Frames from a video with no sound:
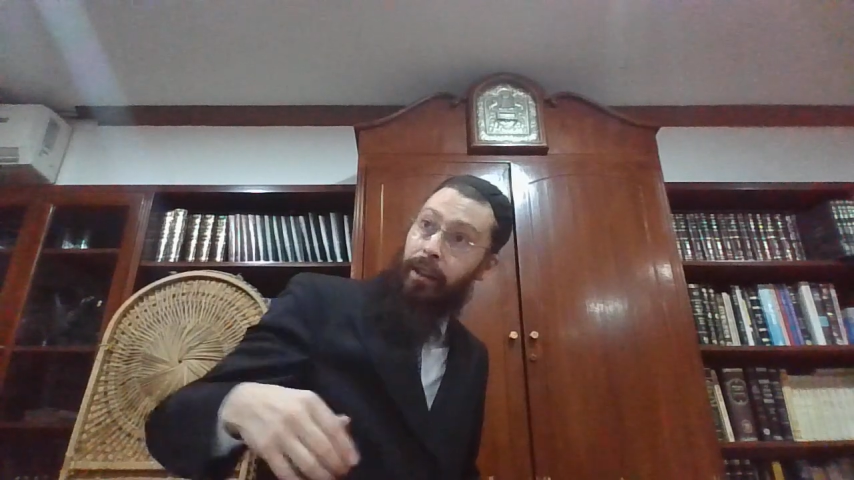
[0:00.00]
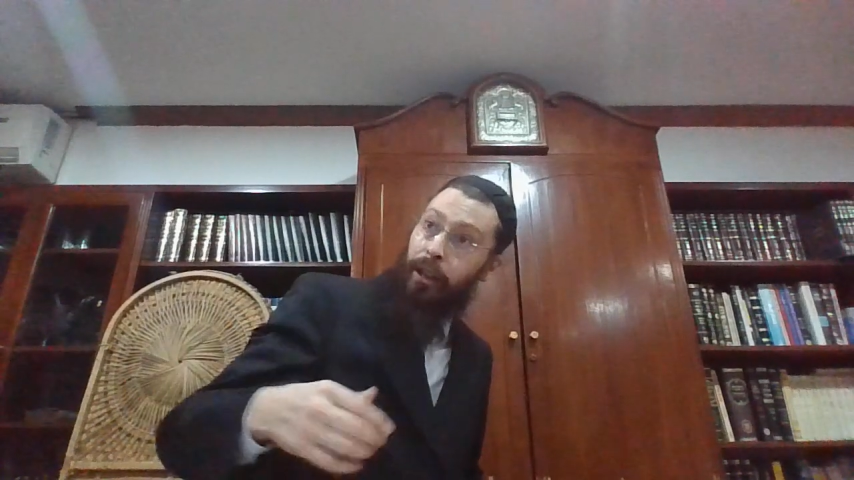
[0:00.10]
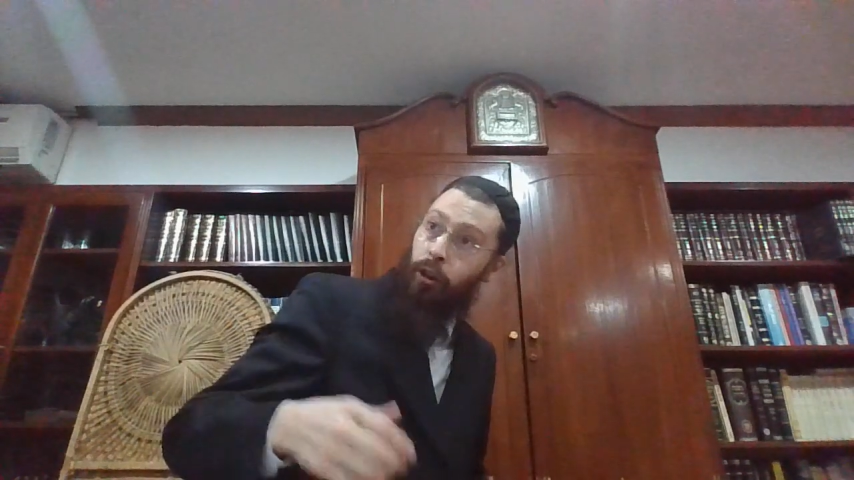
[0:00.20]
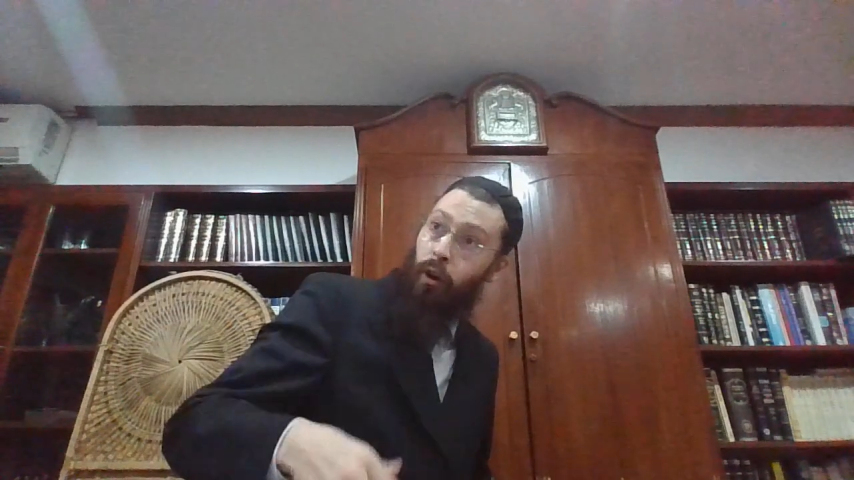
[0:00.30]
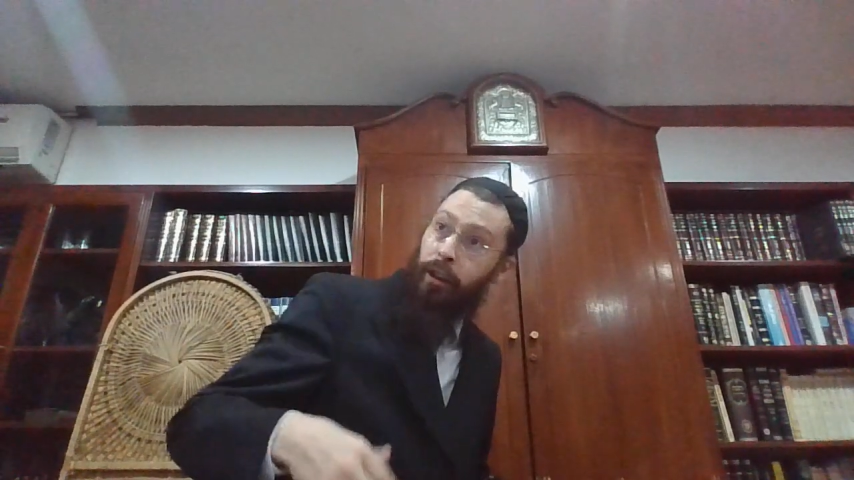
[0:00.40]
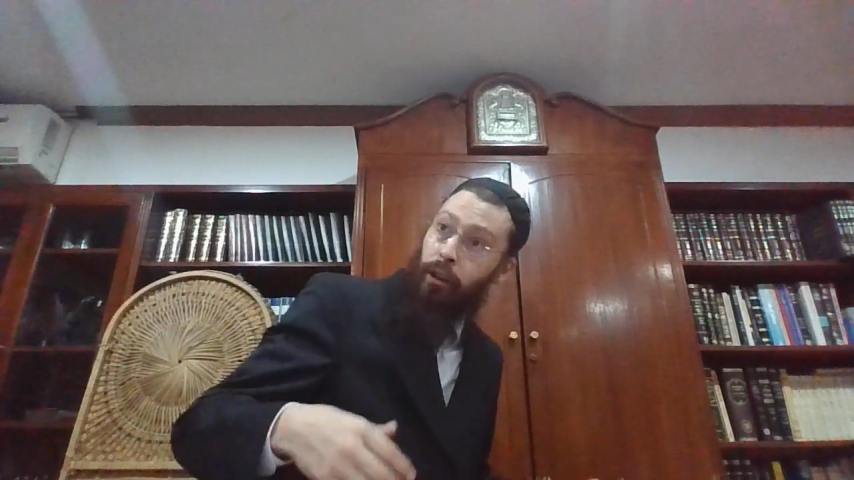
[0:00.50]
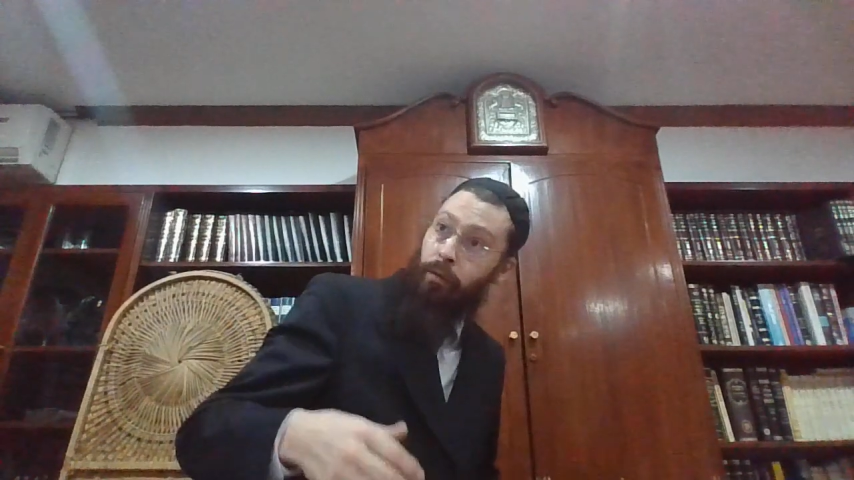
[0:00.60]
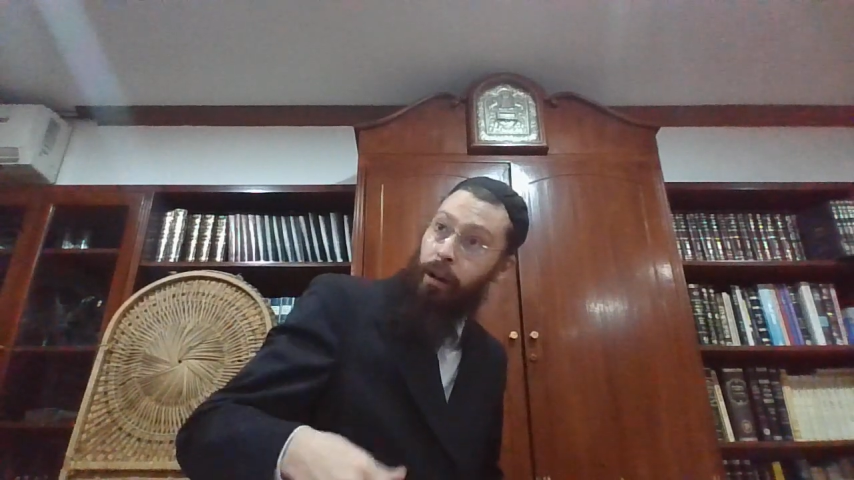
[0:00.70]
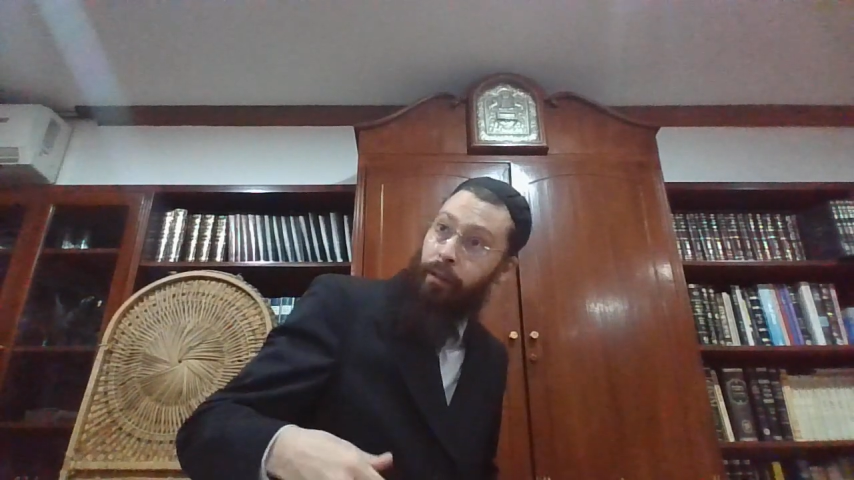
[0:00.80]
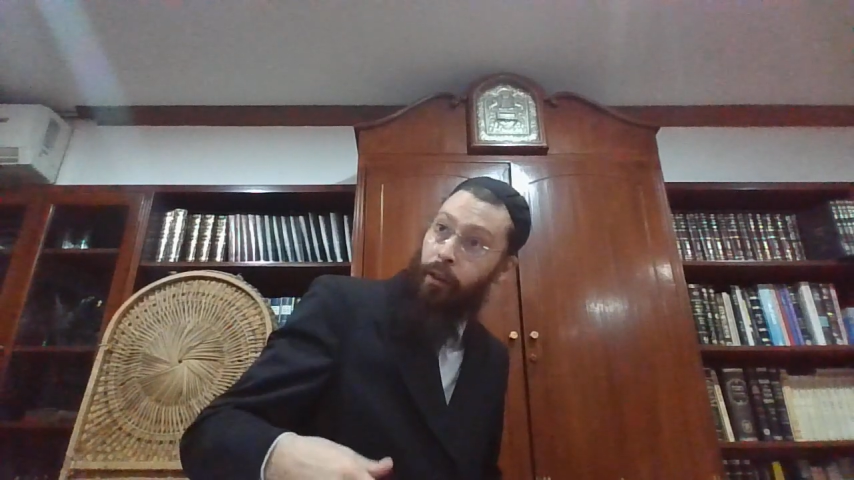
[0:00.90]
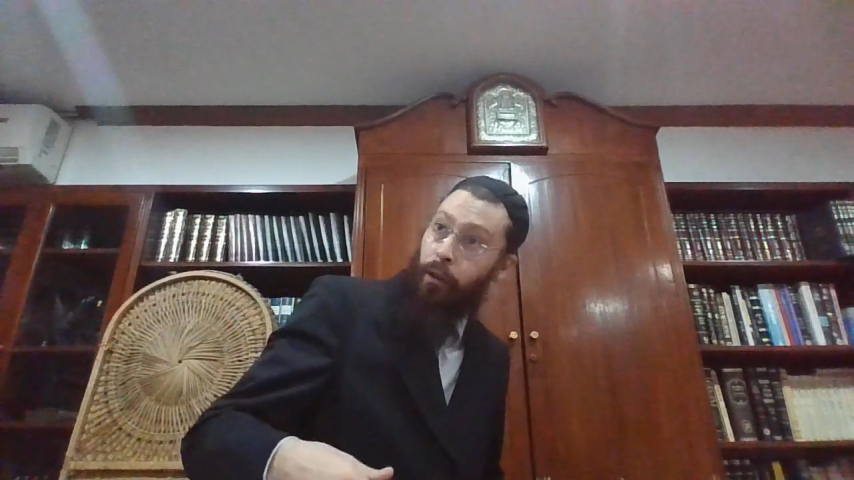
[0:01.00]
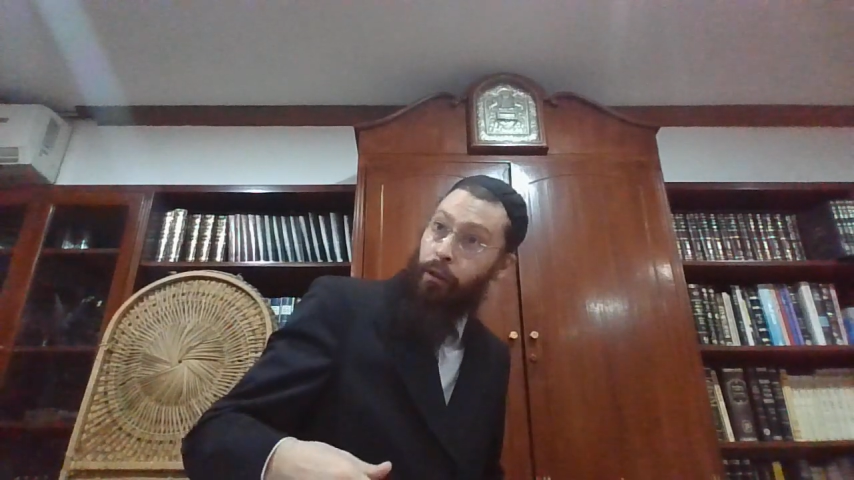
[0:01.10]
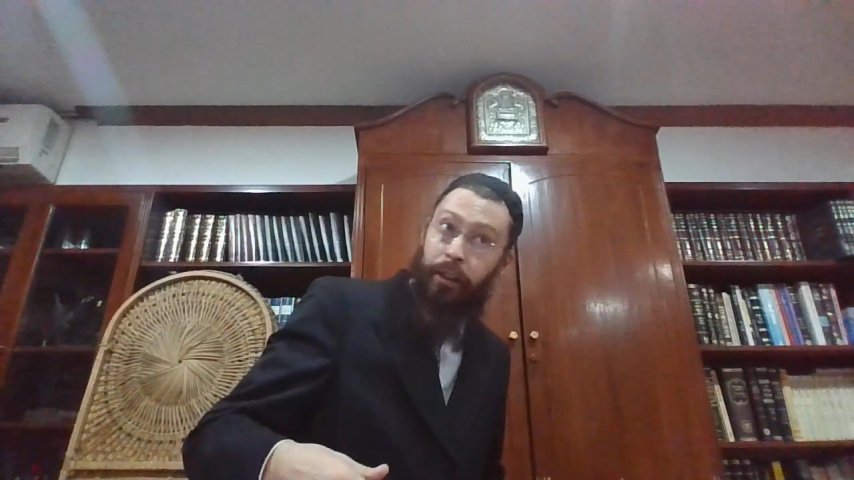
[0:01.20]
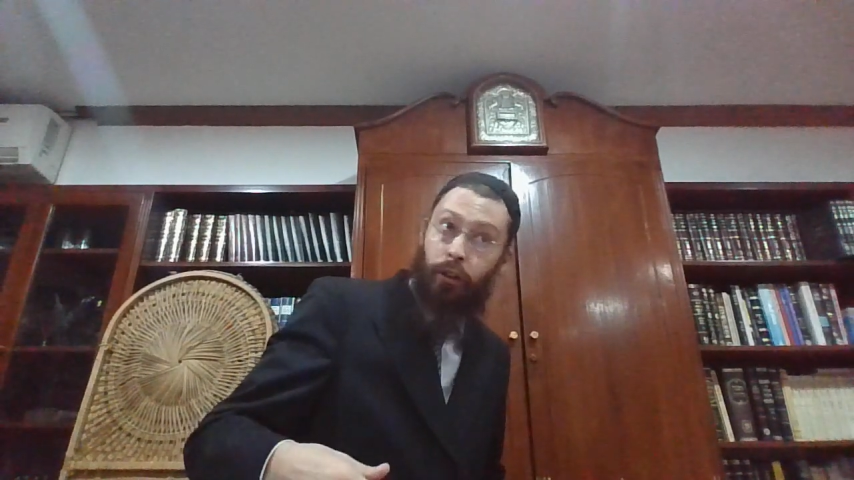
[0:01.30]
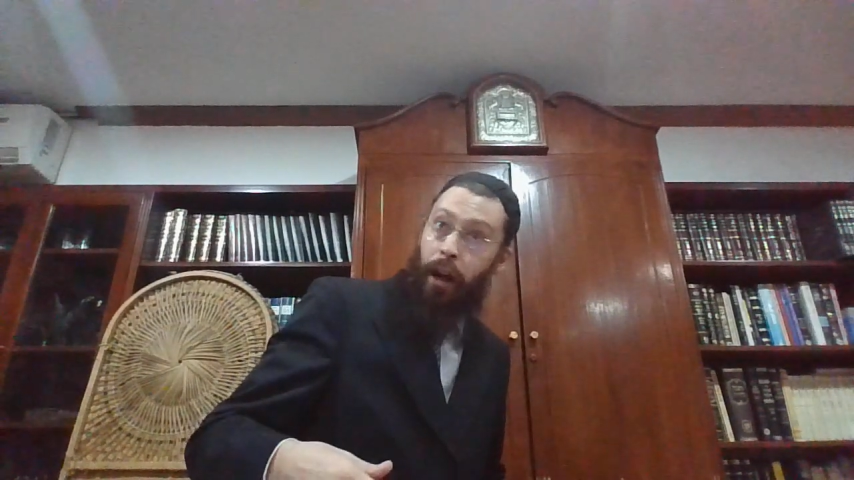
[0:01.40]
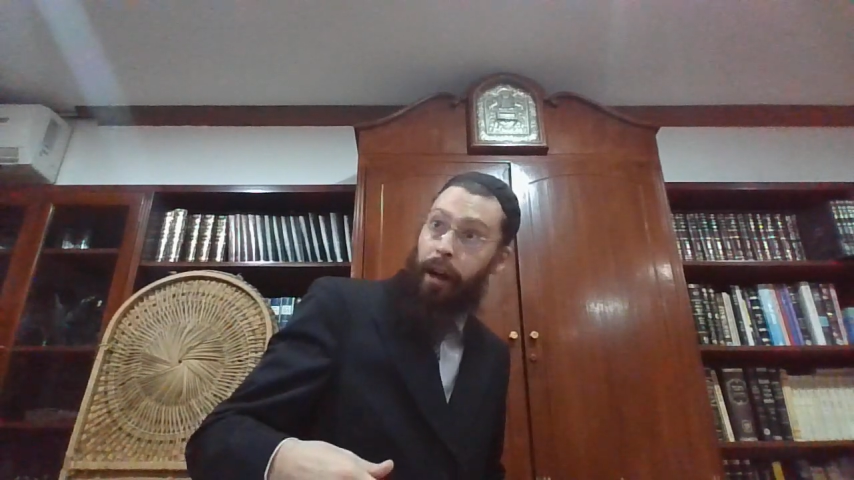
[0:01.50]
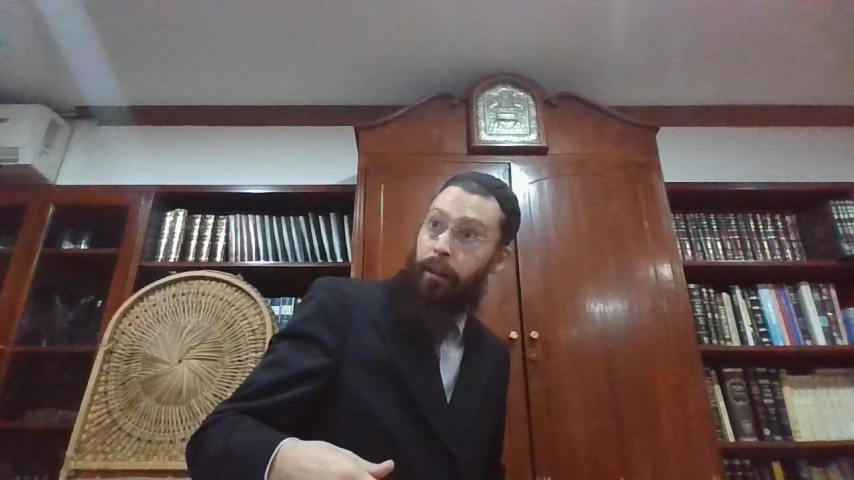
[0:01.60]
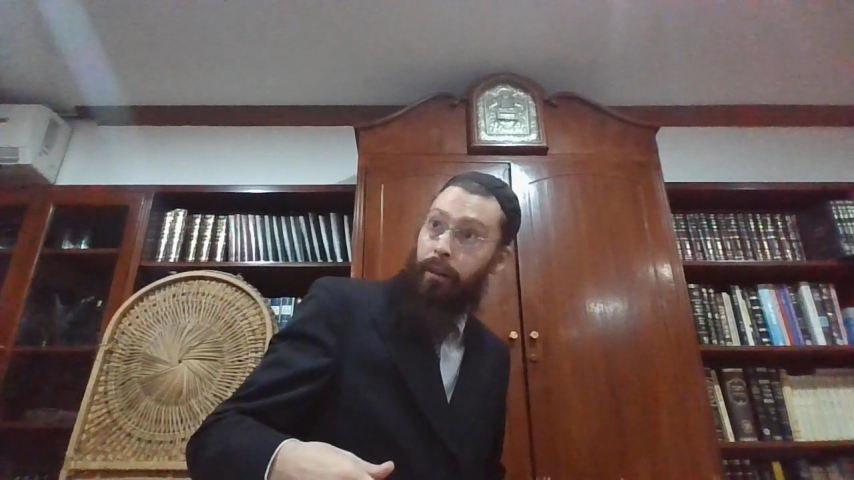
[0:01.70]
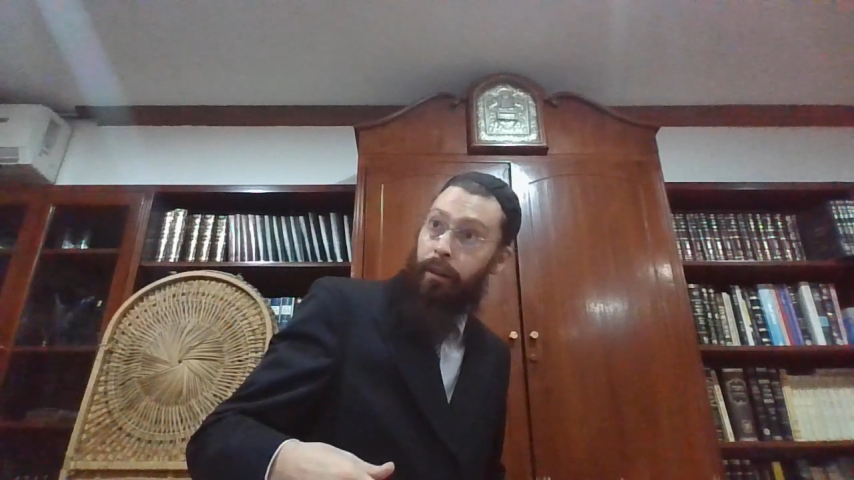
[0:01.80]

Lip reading: and he's trying to run around the racetrack.